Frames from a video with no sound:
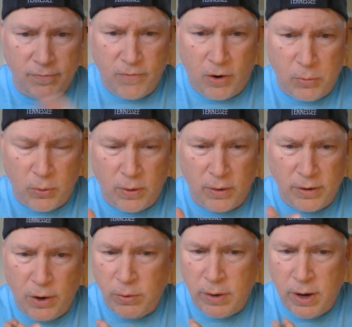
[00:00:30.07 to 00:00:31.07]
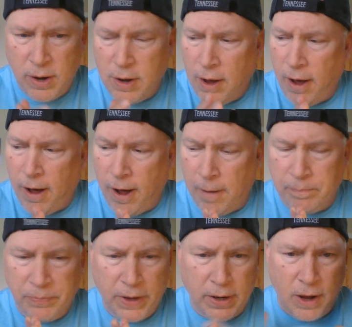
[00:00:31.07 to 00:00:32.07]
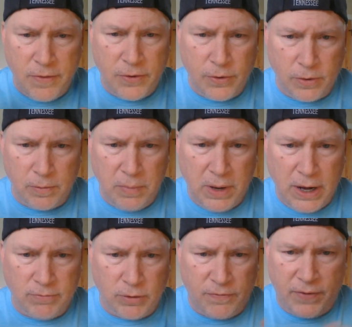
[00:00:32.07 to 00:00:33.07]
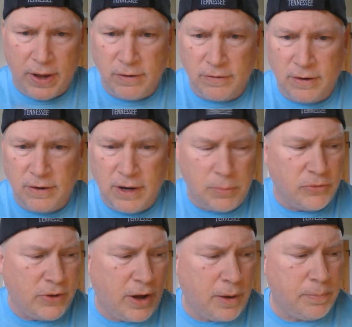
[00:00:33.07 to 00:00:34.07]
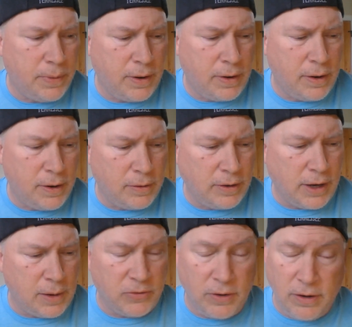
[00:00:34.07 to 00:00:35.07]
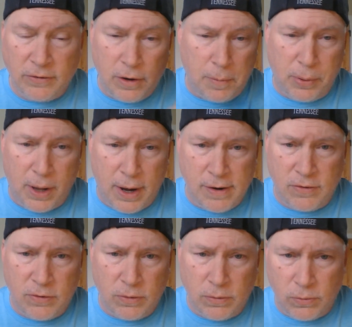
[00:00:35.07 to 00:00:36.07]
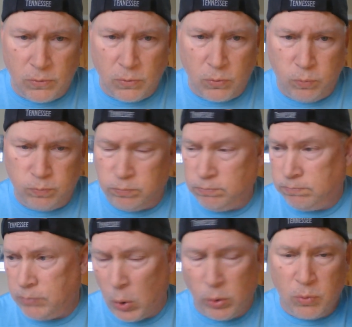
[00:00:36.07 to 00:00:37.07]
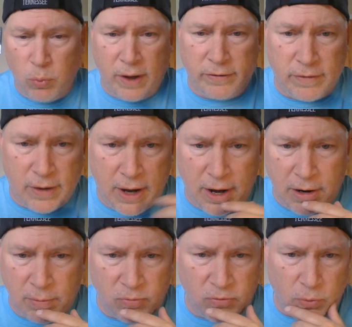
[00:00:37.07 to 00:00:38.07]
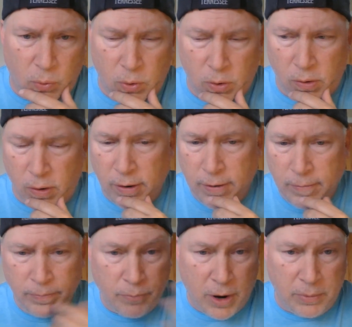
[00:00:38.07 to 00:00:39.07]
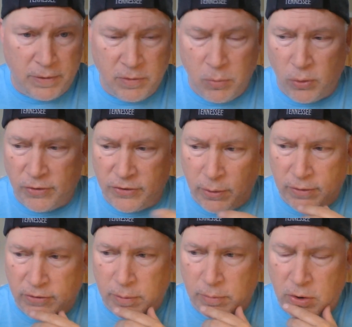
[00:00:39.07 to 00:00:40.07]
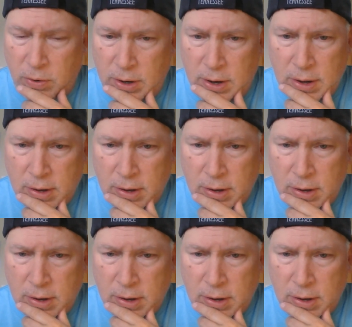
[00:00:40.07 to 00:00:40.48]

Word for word: far more known, and other medieval fantasy tabletop games. And this could apply to Old West games, or probably even more so in some degree,